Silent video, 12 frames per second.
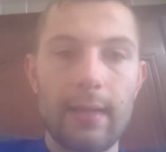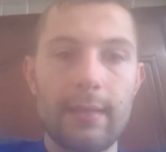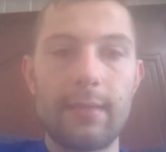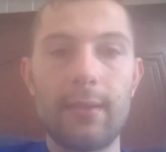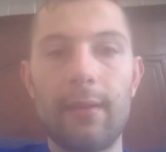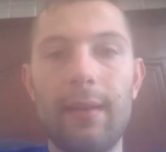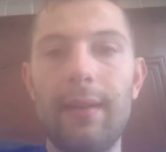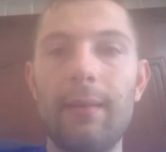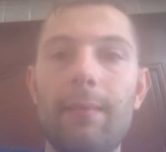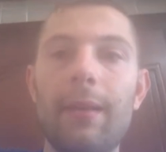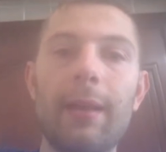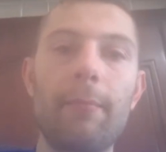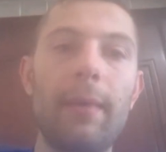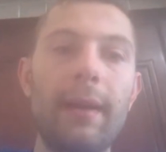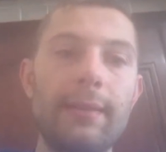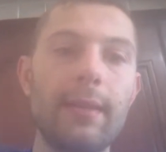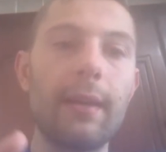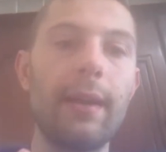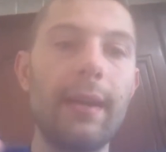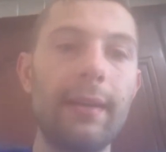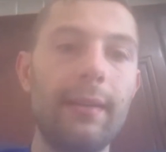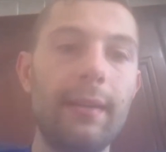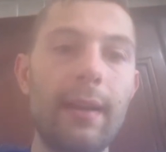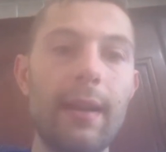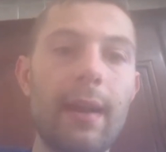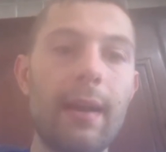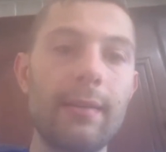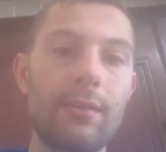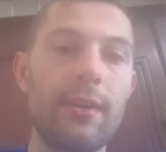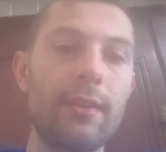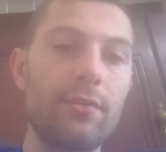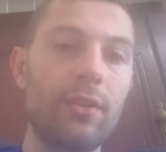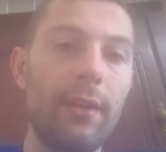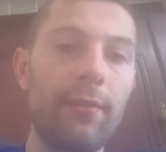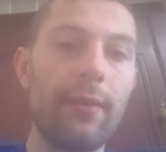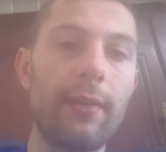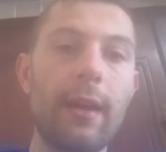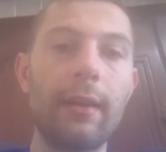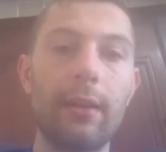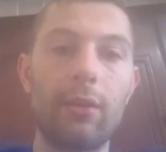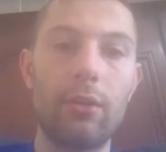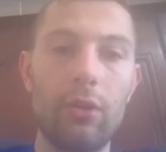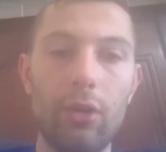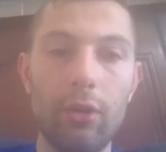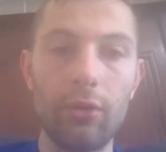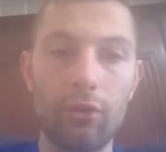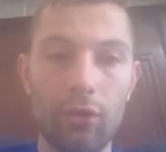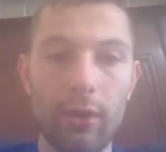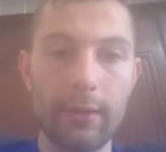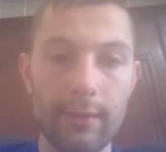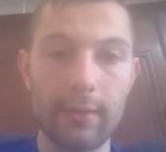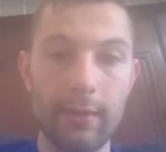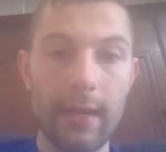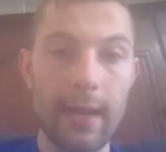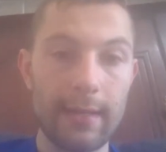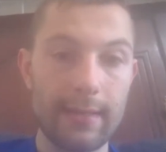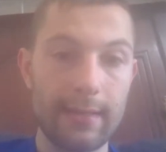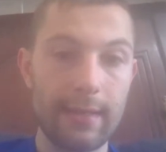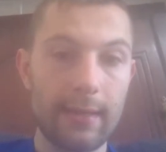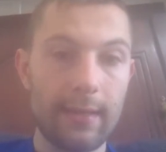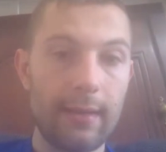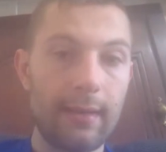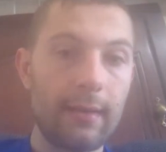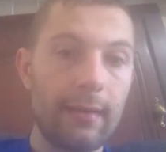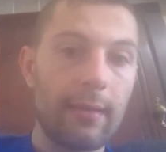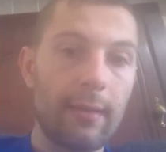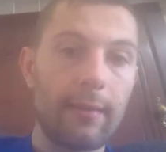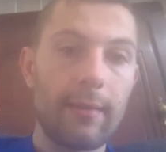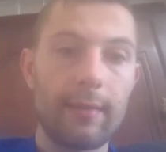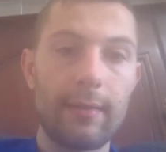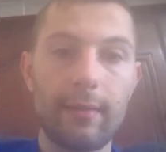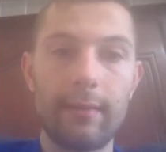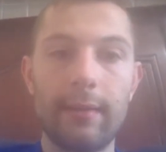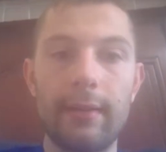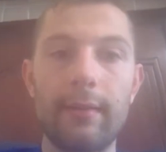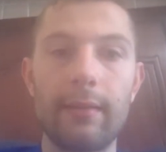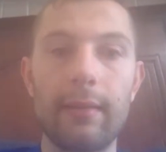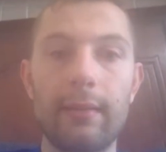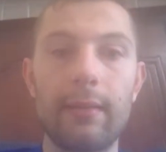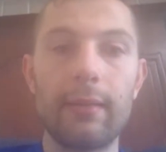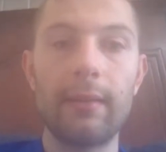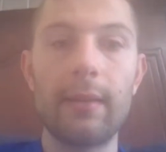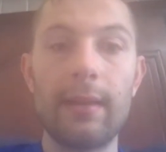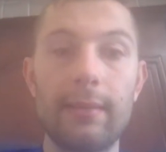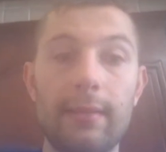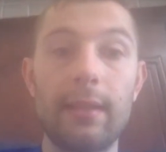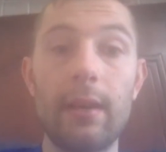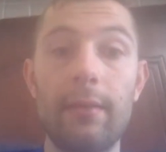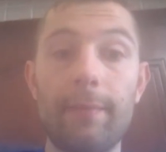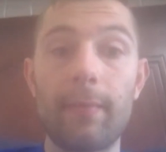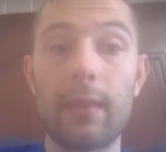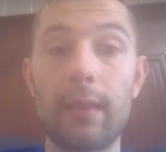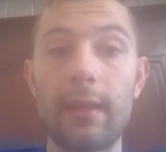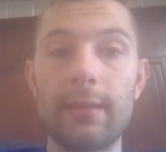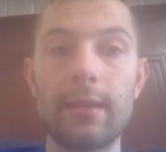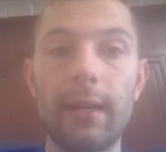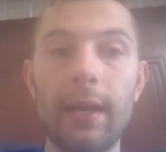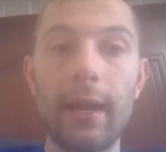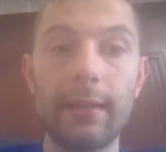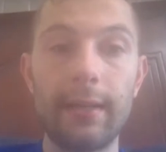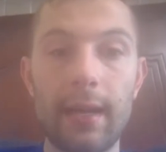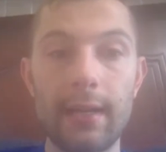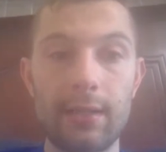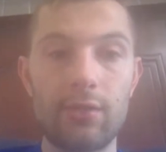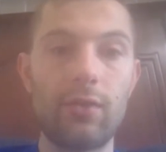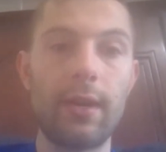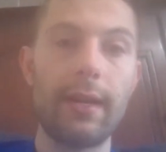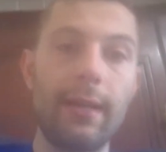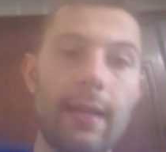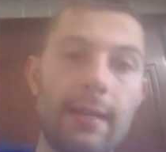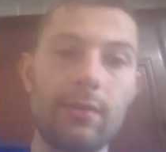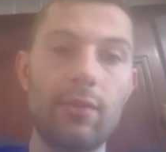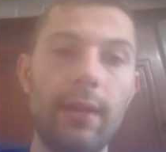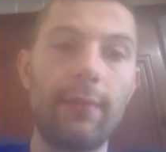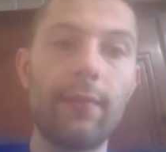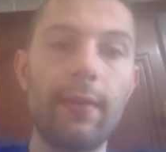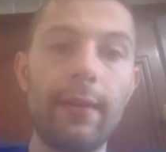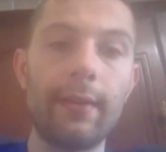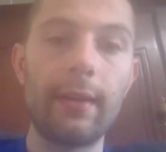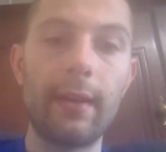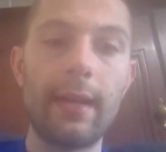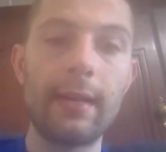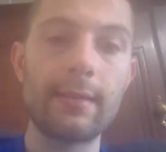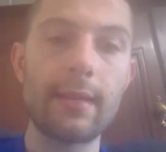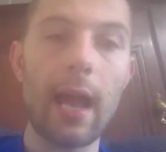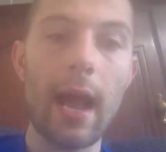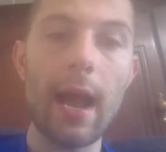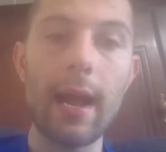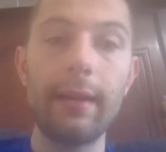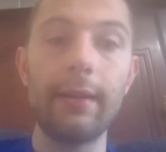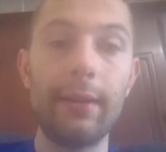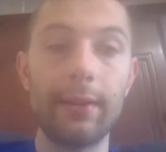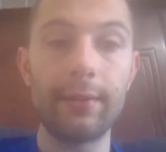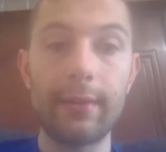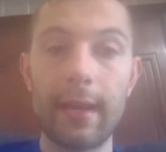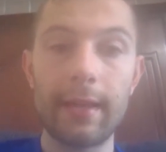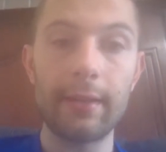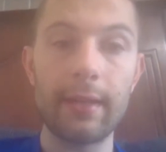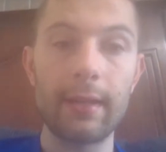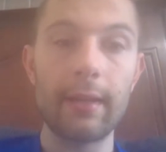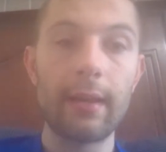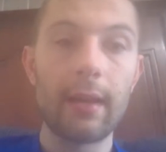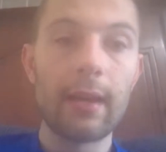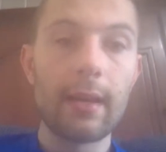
So my Cyathea australis tree fern, I got two trunks of that. So they're nice. The Cyathea australis tree fern is hardier than the